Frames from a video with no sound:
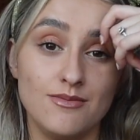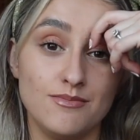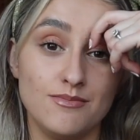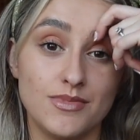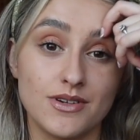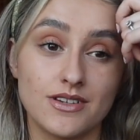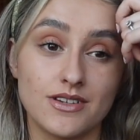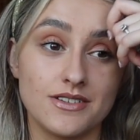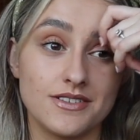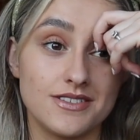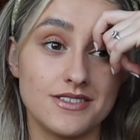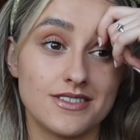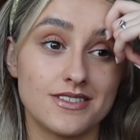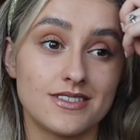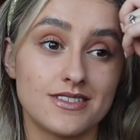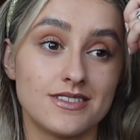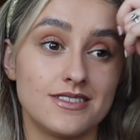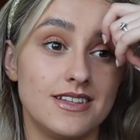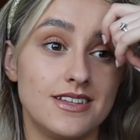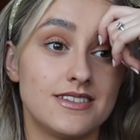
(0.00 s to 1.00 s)

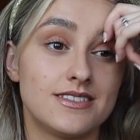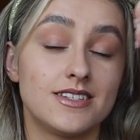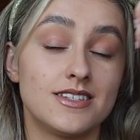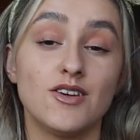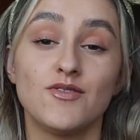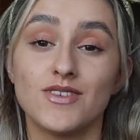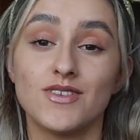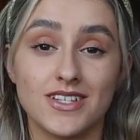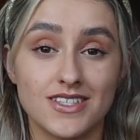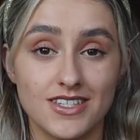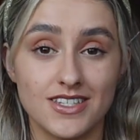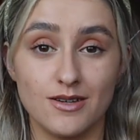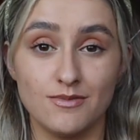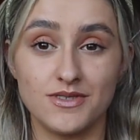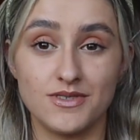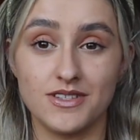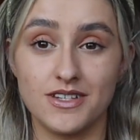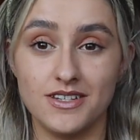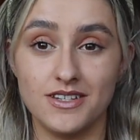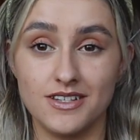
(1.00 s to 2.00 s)
because there's definitely
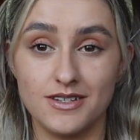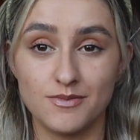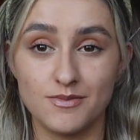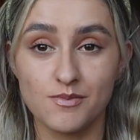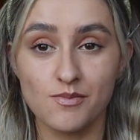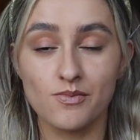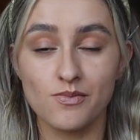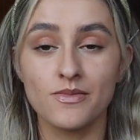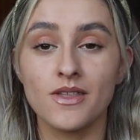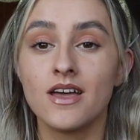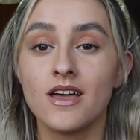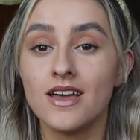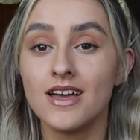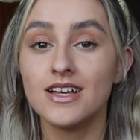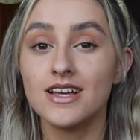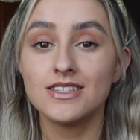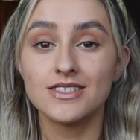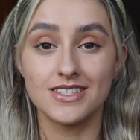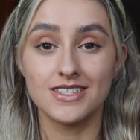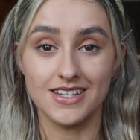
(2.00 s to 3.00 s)
tips needed
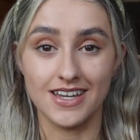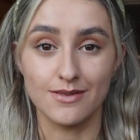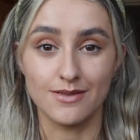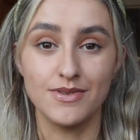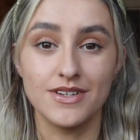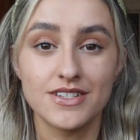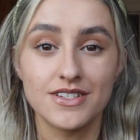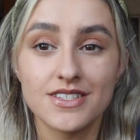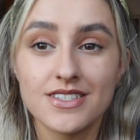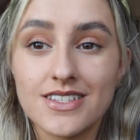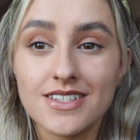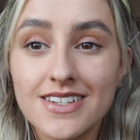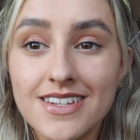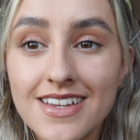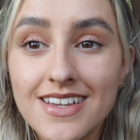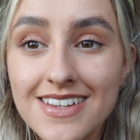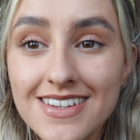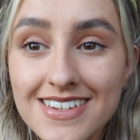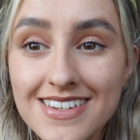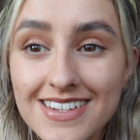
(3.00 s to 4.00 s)
to take pictures
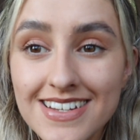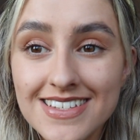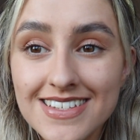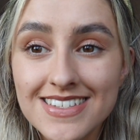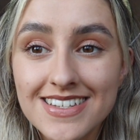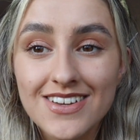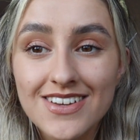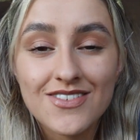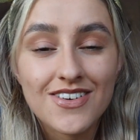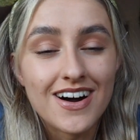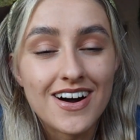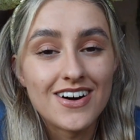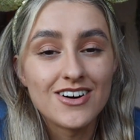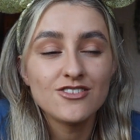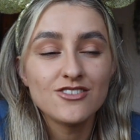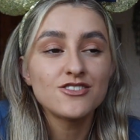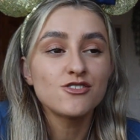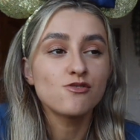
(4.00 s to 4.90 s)
in Disney World.